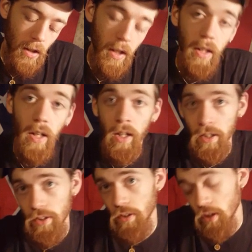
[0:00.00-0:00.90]
And
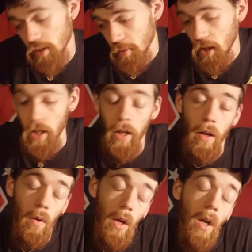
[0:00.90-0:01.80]
yes, trust me, I
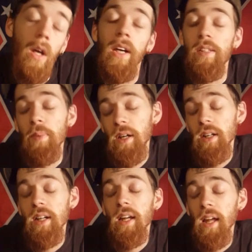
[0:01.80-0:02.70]
know. It's
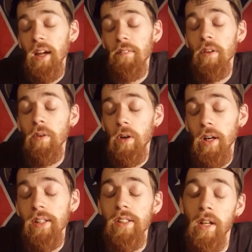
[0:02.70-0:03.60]
better to have the
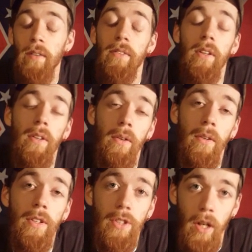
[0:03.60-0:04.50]
right stuff to do
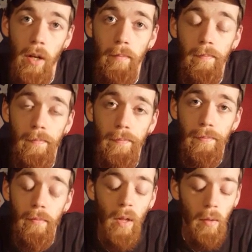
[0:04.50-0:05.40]
the job.
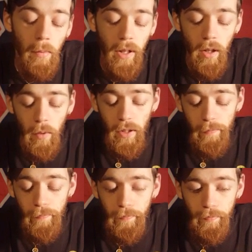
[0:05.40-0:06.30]
But you know what?